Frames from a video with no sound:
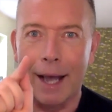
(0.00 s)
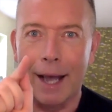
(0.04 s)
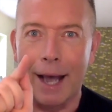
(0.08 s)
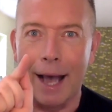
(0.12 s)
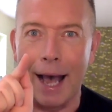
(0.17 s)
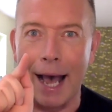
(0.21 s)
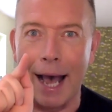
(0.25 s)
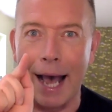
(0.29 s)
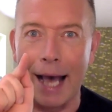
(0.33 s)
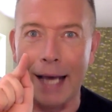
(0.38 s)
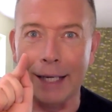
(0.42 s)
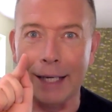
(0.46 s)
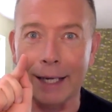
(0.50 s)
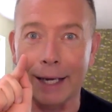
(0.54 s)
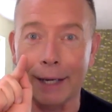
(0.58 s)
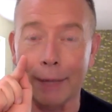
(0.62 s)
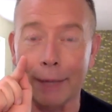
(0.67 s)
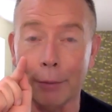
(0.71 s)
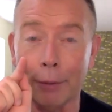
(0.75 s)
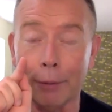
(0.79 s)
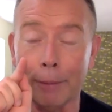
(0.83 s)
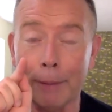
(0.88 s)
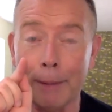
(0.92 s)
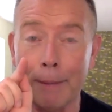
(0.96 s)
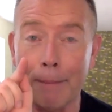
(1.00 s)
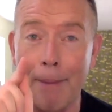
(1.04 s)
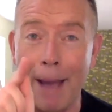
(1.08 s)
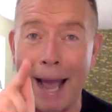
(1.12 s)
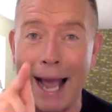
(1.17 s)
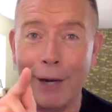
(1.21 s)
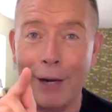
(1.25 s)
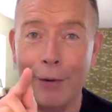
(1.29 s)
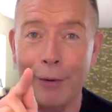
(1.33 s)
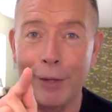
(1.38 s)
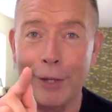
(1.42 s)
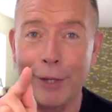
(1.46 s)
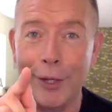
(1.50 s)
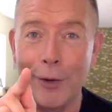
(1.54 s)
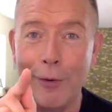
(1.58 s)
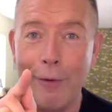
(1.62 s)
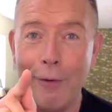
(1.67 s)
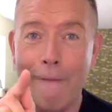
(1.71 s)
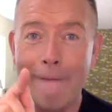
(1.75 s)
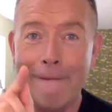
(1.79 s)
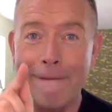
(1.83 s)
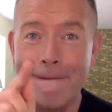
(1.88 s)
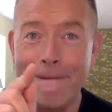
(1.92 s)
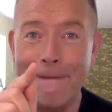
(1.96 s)
and I will be back with you
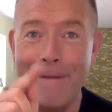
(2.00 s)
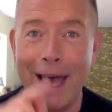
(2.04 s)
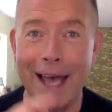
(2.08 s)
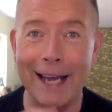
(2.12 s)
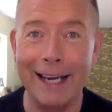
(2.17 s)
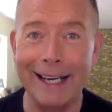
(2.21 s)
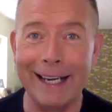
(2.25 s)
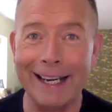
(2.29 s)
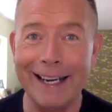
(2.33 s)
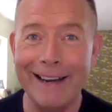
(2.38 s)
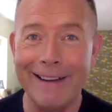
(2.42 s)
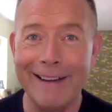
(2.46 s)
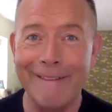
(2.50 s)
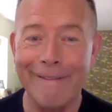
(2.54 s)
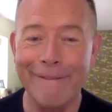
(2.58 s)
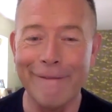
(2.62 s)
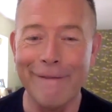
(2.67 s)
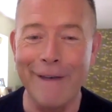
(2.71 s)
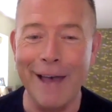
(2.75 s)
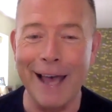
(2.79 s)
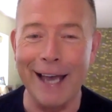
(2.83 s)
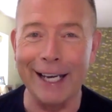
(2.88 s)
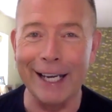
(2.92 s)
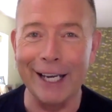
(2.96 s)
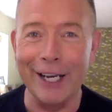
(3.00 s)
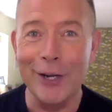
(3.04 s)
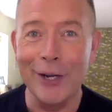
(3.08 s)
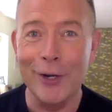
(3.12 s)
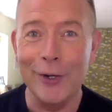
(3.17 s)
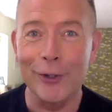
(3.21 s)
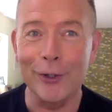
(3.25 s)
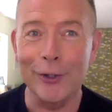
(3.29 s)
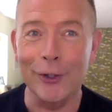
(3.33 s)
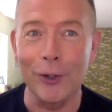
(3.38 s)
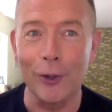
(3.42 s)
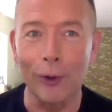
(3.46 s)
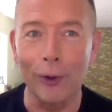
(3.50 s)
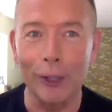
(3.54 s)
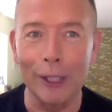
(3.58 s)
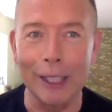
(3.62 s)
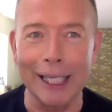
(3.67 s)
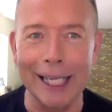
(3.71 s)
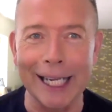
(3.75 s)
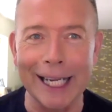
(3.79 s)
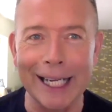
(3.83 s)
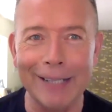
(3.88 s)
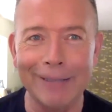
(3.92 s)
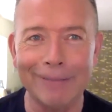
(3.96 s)
very, very
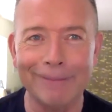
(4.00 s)
shortly.